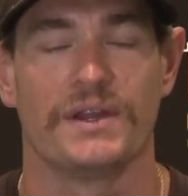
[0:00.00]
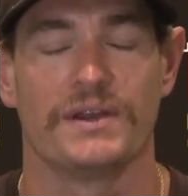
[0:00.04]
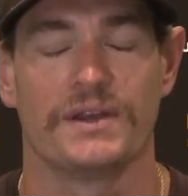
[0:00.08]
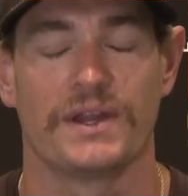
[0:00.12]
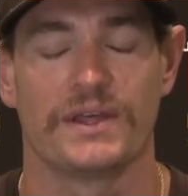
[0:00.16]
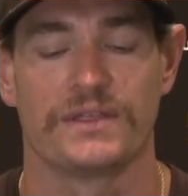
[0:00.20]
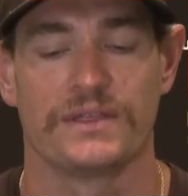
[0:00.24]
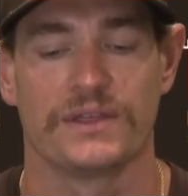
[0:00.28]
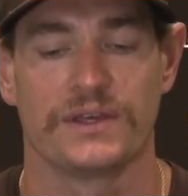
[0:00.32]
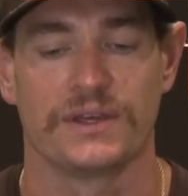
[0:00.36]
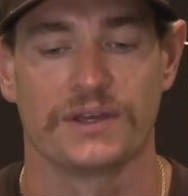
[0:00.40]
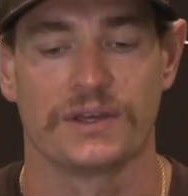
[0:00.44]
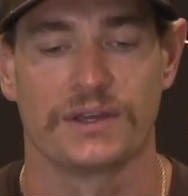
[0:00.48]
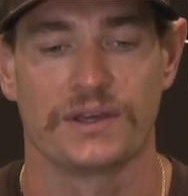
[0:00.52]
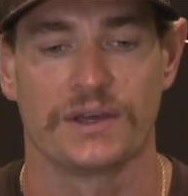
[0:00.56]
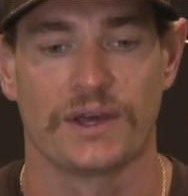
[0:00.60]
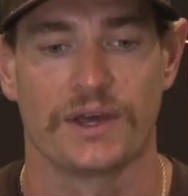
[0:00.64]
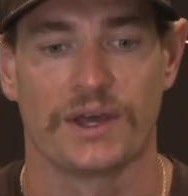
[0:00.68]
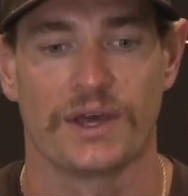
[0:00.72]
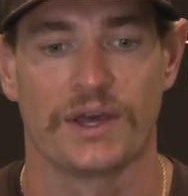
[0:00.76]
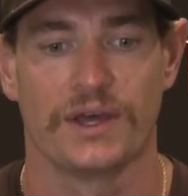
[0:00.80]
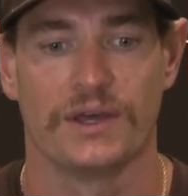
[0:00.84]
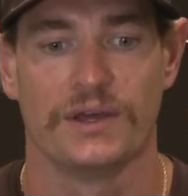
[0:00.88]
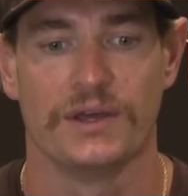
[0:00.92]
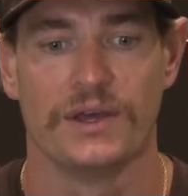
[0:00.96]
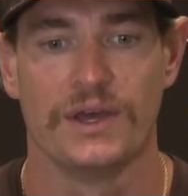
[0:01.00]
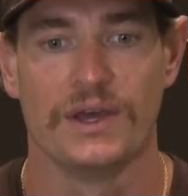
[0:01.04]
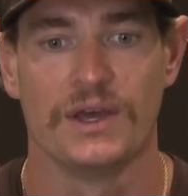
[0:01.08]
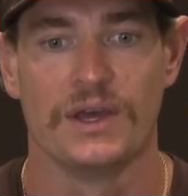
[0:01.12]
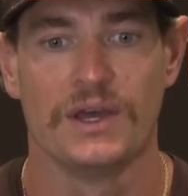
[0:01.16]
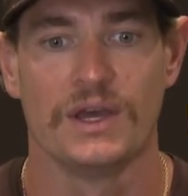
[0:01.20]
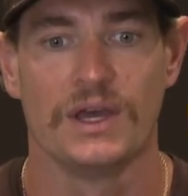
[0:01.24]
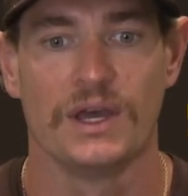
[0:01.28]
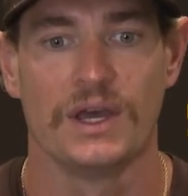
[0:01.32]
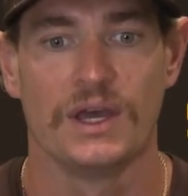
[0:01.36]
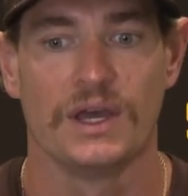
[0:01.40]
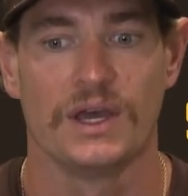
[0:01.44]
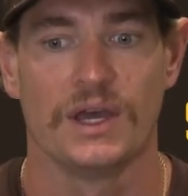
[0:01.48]
And I think
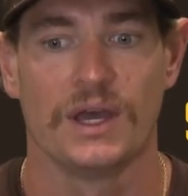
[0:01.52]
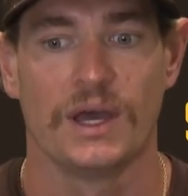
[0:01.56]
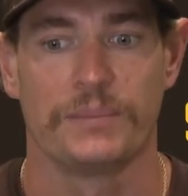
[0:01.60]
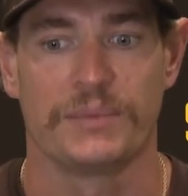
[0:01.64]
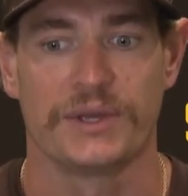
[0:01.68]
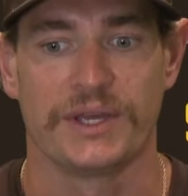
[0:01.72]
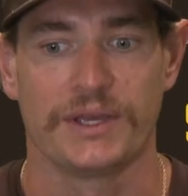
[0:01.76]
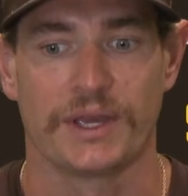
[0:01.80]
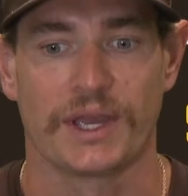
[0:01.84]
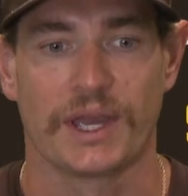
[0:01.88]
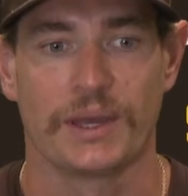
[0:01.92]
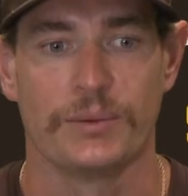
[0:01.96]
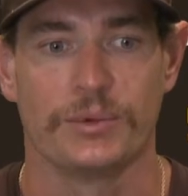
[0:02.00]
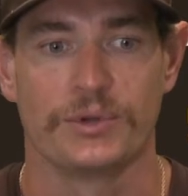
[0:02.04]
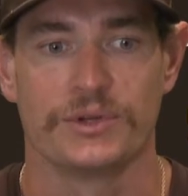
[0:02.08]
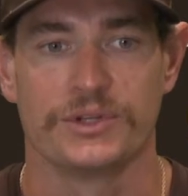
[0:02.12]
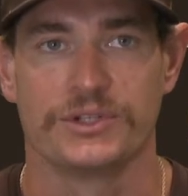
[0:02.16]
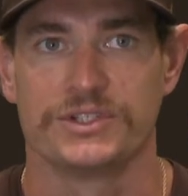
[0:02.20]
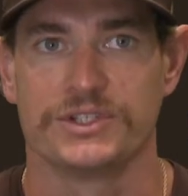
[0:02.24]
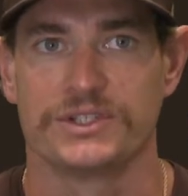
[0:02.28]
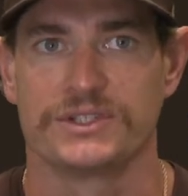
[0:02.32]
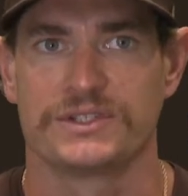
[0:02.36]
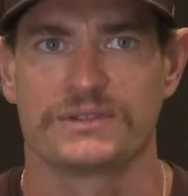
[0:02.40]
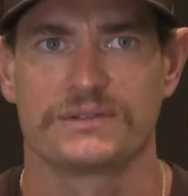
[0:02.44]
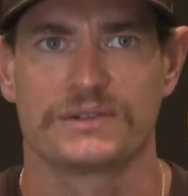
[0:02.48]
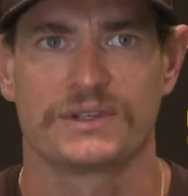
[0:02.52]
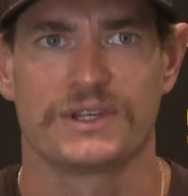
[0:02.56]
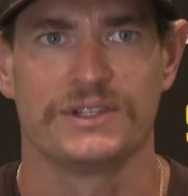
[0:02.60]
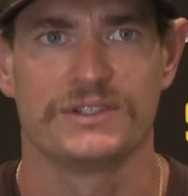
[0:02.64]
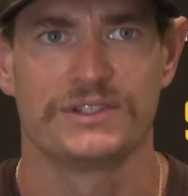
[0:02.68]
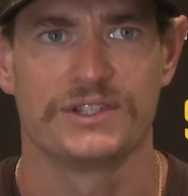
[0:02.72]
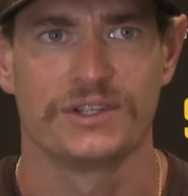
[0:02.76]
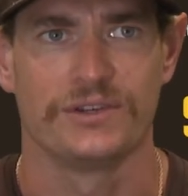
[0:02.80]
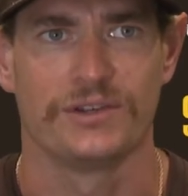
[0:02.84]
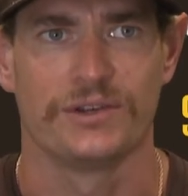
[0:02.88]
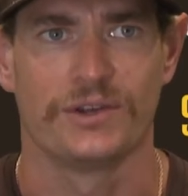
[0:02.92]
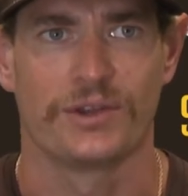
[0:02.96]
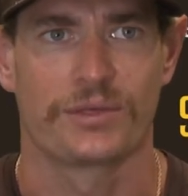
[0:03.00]
being able to just
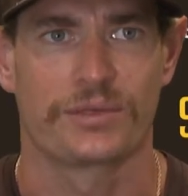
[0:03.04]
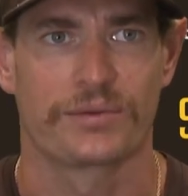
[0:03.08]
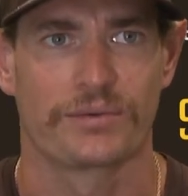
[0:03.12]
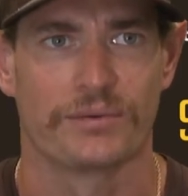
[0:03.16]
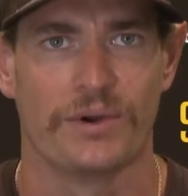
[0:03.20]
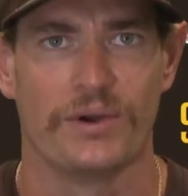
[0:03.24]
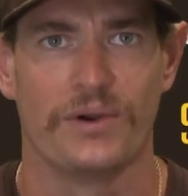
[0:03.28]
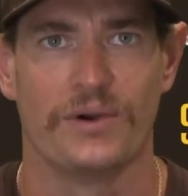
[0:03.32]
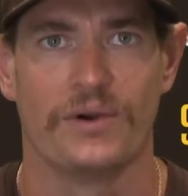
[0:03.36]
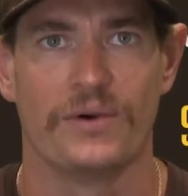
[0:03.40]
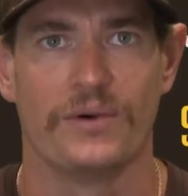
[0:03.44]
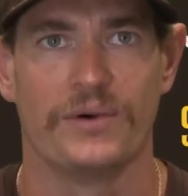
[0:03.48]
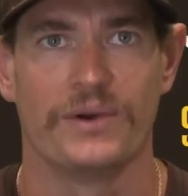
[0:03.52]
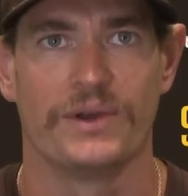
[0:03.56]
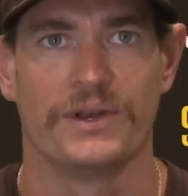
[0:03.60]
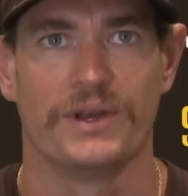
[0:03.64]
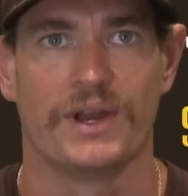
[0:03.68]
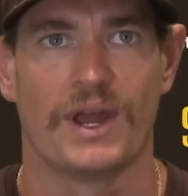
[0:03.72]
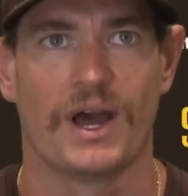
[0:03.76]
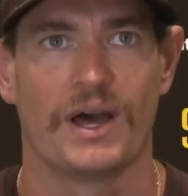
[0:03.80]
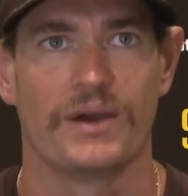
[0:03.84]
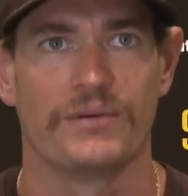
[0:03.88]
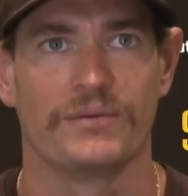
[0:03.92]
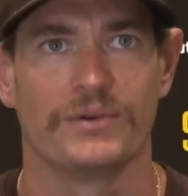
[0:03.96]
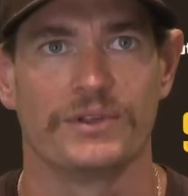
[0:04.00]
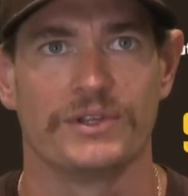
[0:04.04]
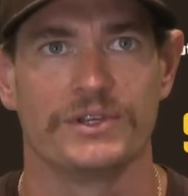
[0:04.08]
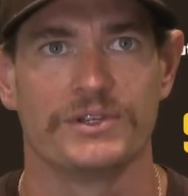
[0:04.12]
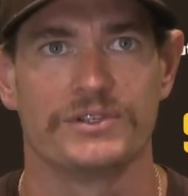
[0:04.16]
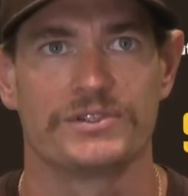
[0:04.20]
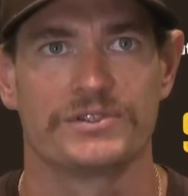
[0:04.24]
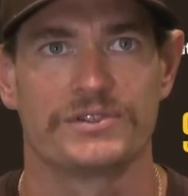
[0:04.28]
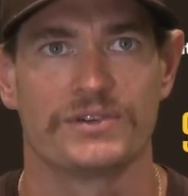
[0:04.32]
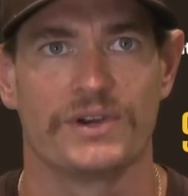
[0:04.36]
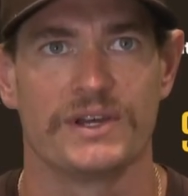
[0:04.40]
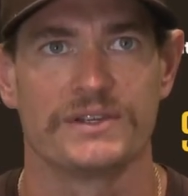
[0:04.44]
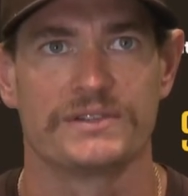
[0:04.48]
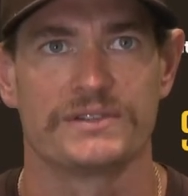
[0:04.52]
continue to throw and not really
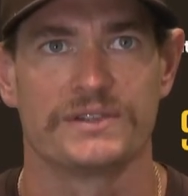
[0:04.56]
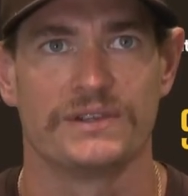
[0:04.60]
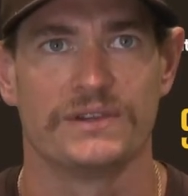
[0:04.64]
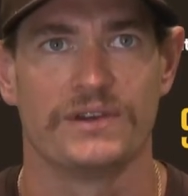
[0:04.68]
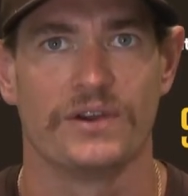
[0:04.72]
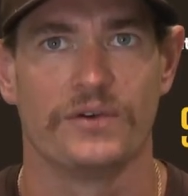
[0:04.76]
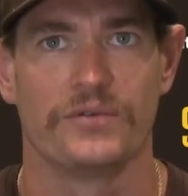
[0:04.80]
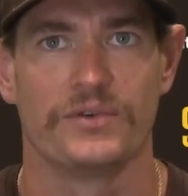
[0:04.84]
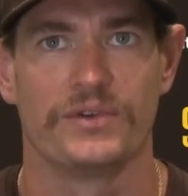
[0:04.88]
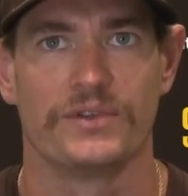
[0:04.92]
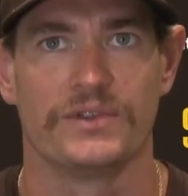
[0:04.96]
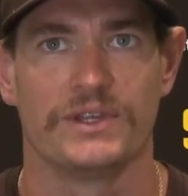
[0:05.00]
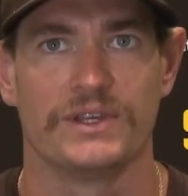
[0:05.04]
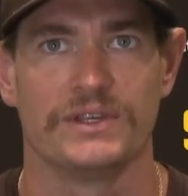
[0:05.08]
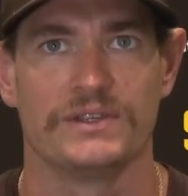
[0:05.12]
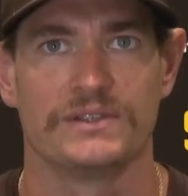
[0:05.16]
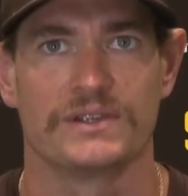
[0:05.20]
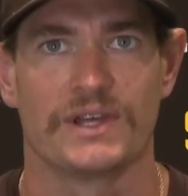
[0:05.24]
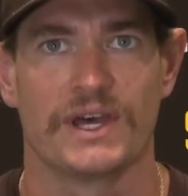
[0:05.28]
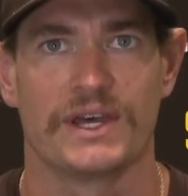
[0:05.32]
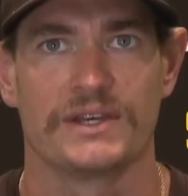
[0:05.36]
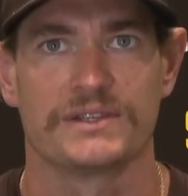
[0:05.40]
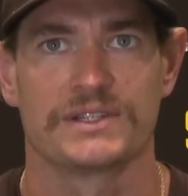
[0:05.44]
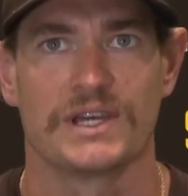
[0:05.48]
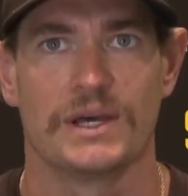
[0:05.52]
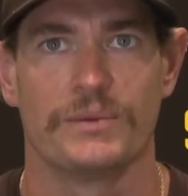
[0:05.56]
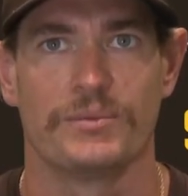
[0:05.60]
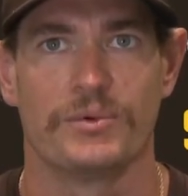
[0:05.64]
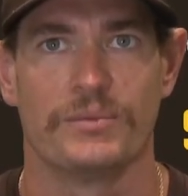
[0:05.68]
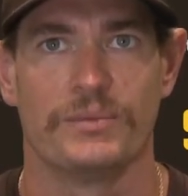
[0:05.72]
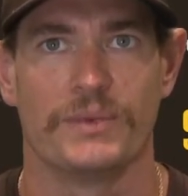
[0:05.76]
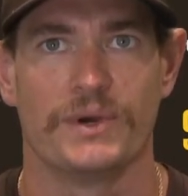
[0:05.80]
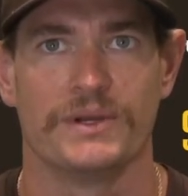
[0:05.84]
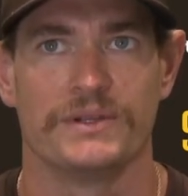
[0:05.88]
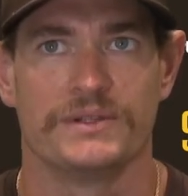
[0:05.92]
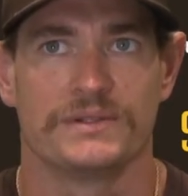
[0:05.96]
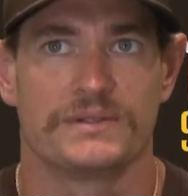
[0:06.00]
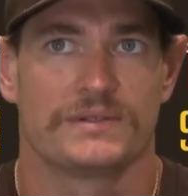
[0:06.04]
stress it over these last couple
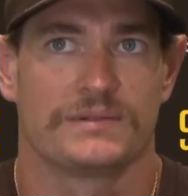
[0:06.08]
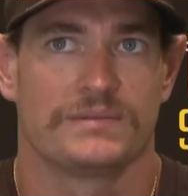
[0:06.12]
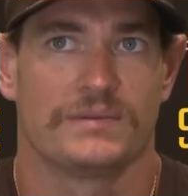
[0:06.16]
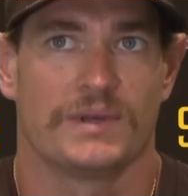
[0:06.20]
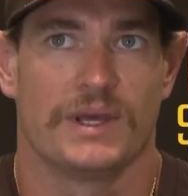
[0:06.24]
months,